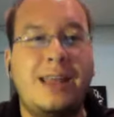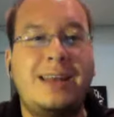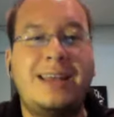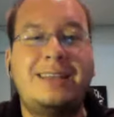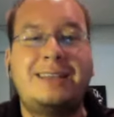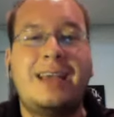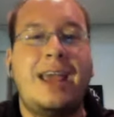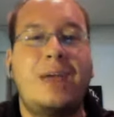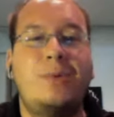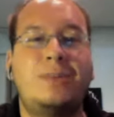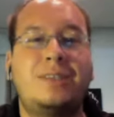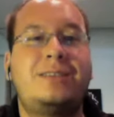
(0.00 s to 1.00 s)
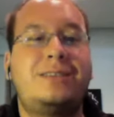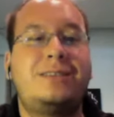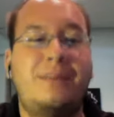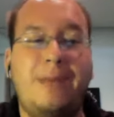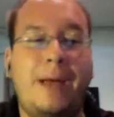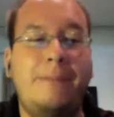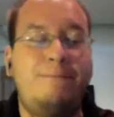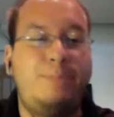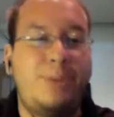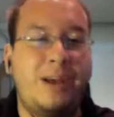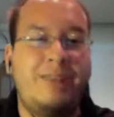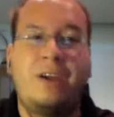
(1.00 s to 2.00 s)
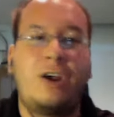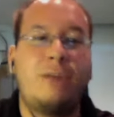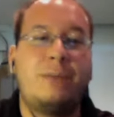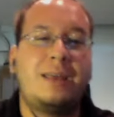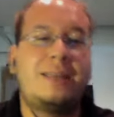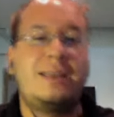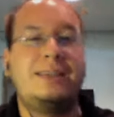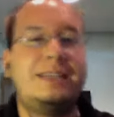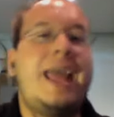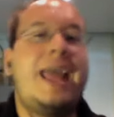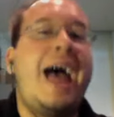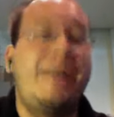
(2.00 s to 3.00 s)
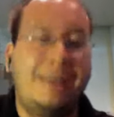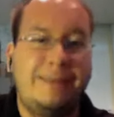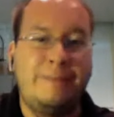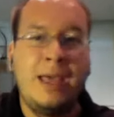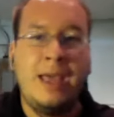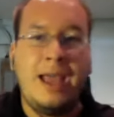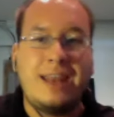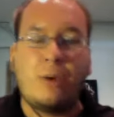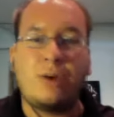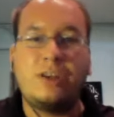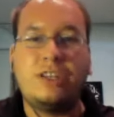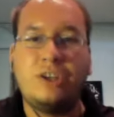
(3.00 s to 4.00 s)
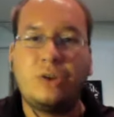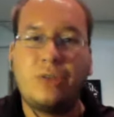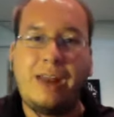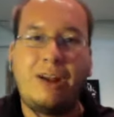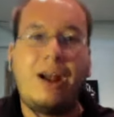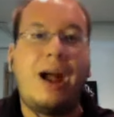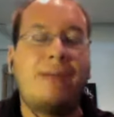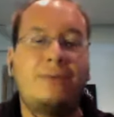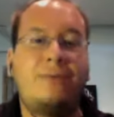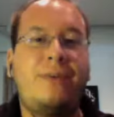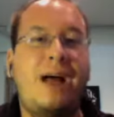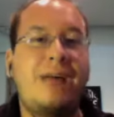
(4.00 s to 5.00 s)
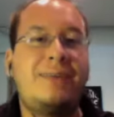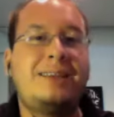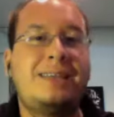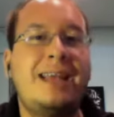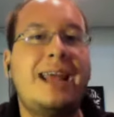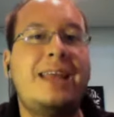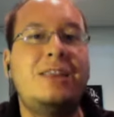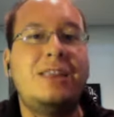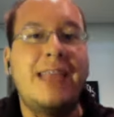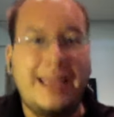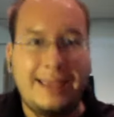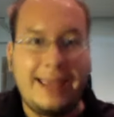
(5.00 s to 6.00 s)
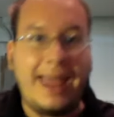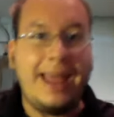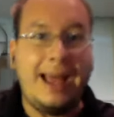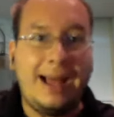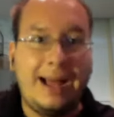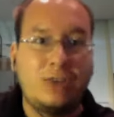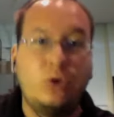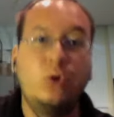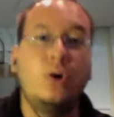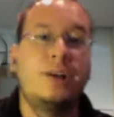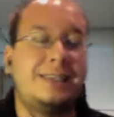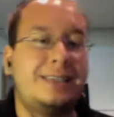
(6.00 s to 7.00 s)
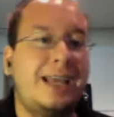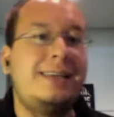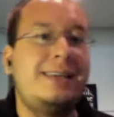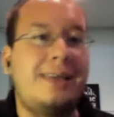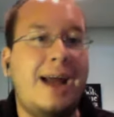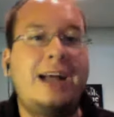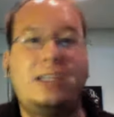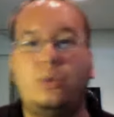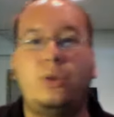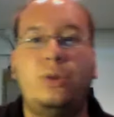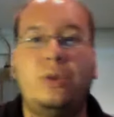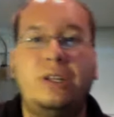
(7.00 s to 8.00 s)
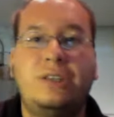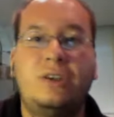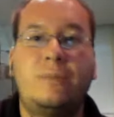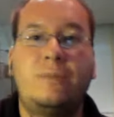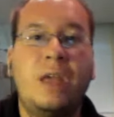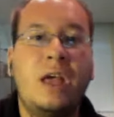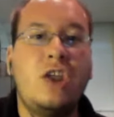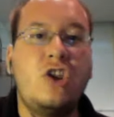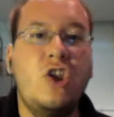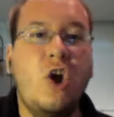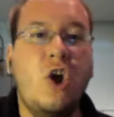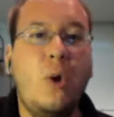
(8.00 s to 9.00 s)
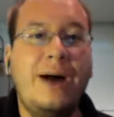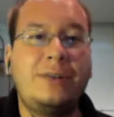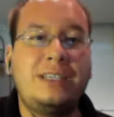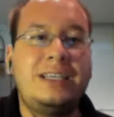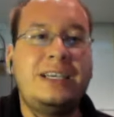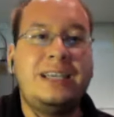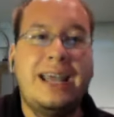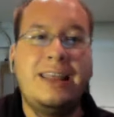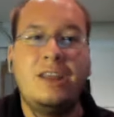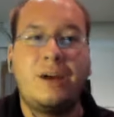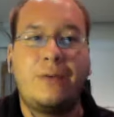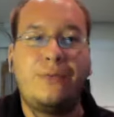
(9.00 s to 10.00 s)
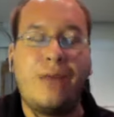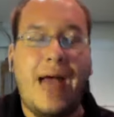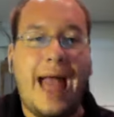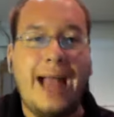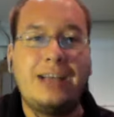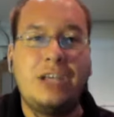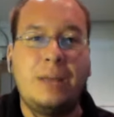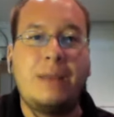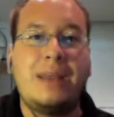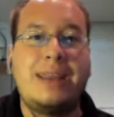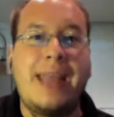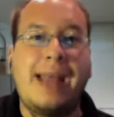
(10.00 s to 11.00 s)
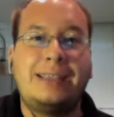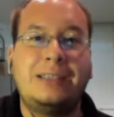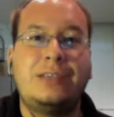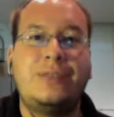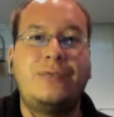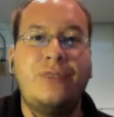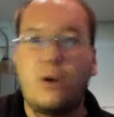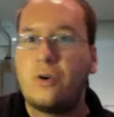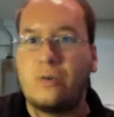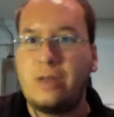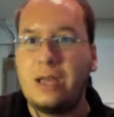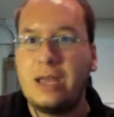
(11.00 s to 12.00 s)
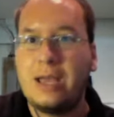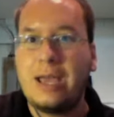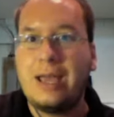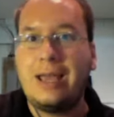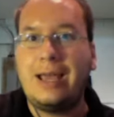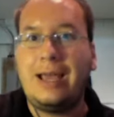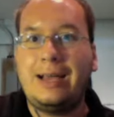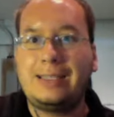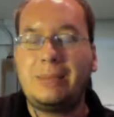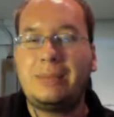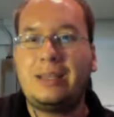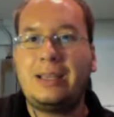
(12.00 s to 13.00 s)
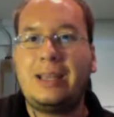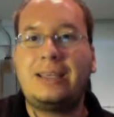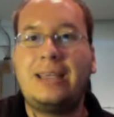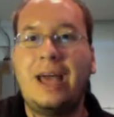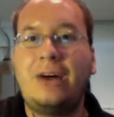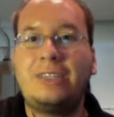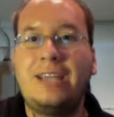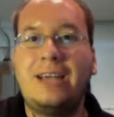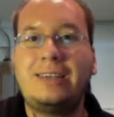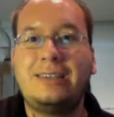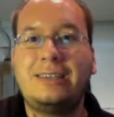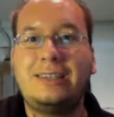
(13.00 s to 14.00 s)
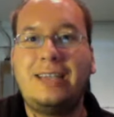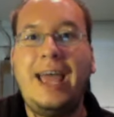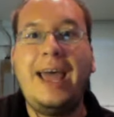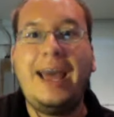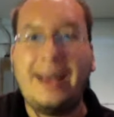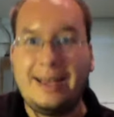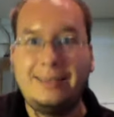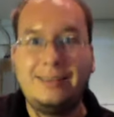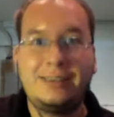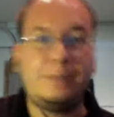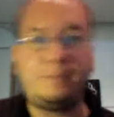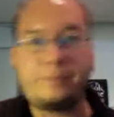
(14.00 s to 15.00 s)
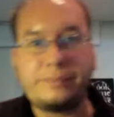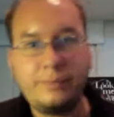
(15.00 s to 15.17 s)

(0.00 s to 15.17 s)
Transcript: they did say it was a very big thing. It didn't have it. Now we're a year later. iPhone 5 has it, and yet uh, Google has decided not to include it. So no LTE in their flagship Nexus phone, uh, something that the Galaxy Nexus has.